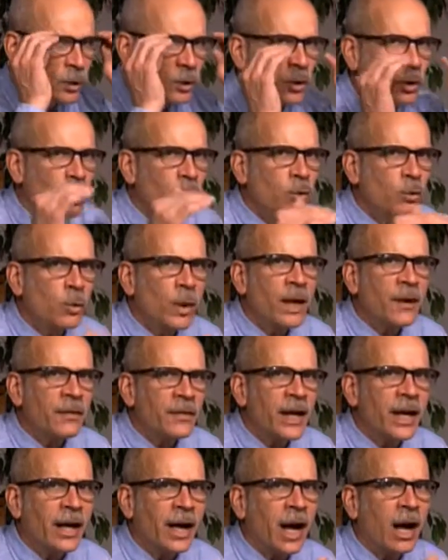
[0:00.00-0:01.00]
who, when
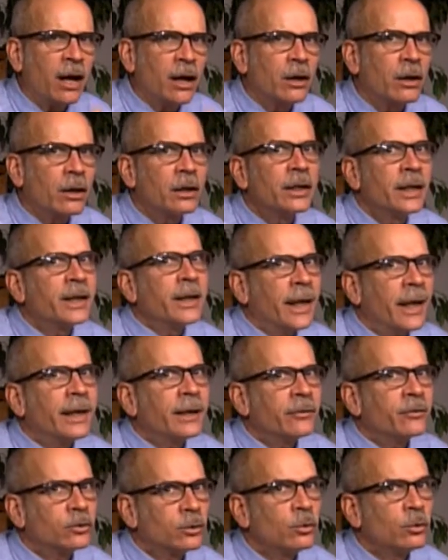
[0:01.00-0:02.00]
they are in
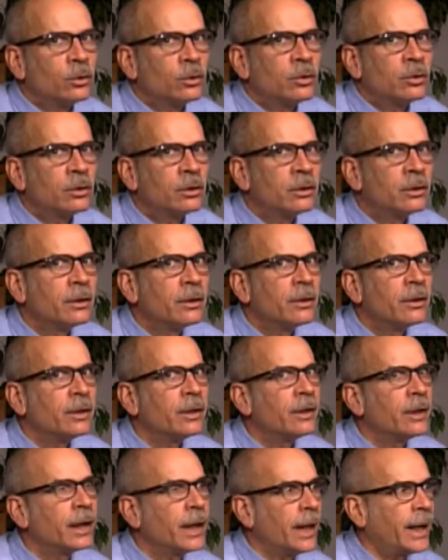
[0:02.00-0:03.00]
high school
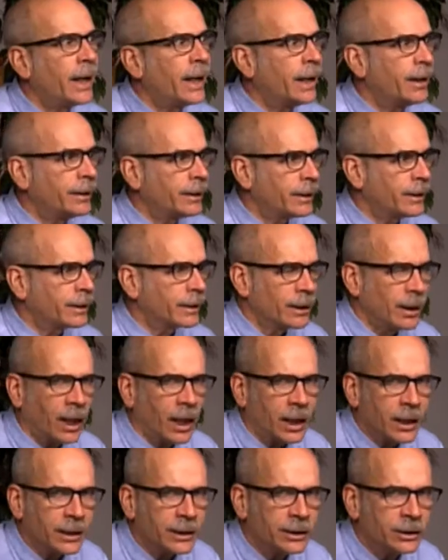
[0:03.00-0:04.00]
and in
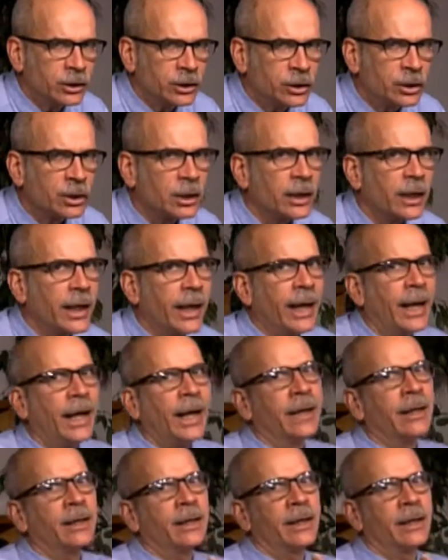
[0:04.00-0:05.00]
college
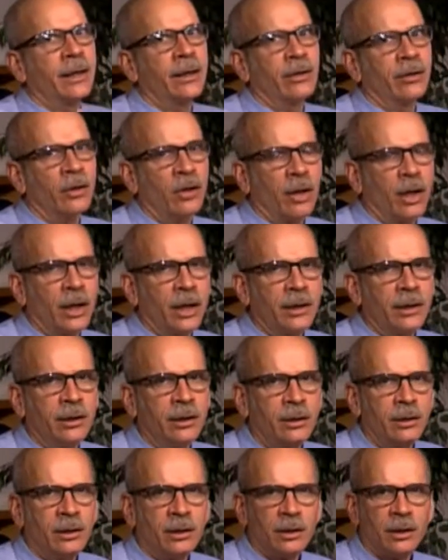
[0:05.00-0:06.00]
and later
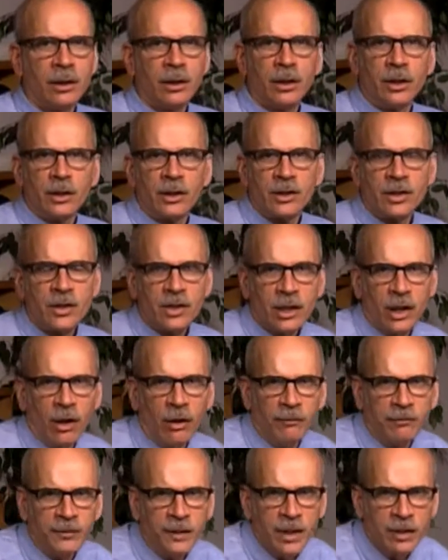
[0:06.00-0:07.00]
on,
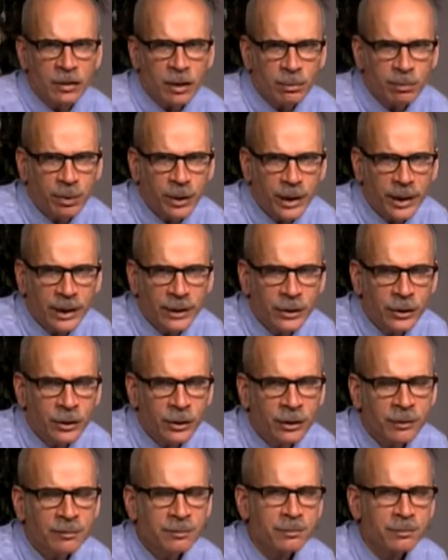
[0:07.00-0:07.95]
self-disciplined